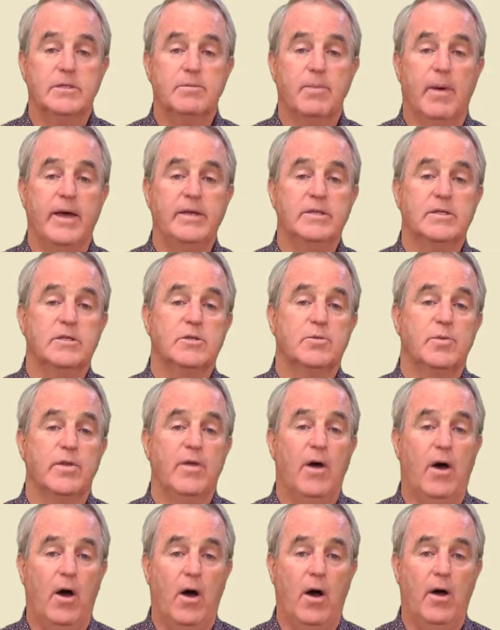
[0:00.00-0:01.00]
Spaces
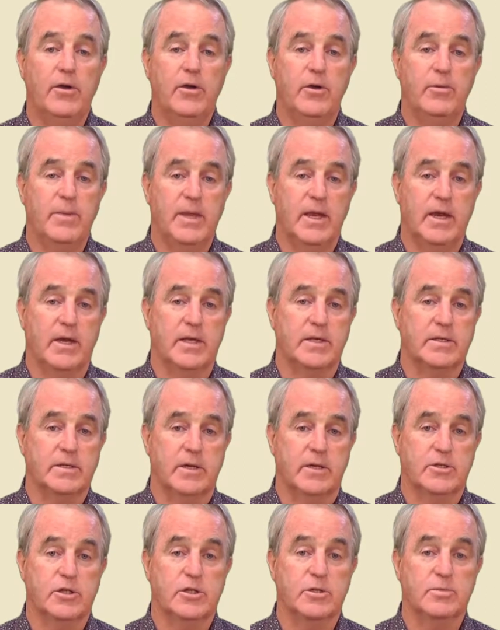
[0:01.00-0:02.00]
with high humidity,
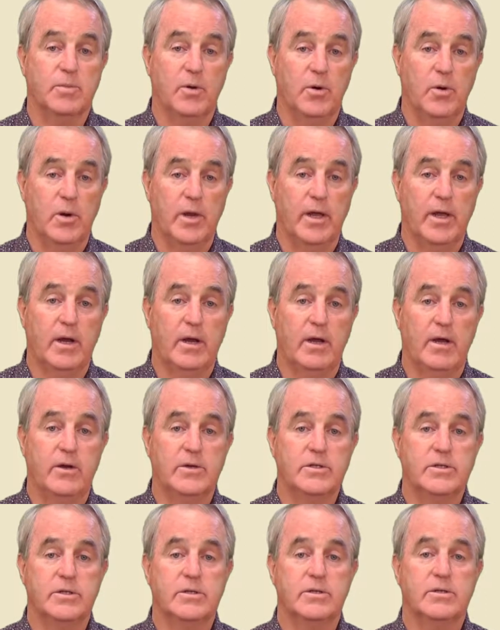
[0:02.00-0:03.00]
such as pool
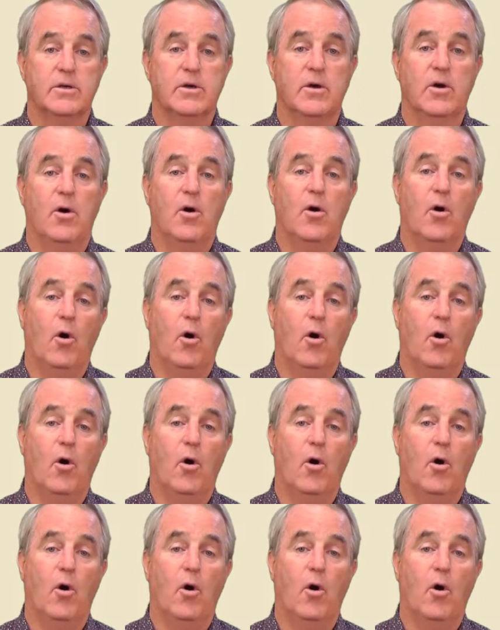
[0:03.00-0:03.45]
enclosures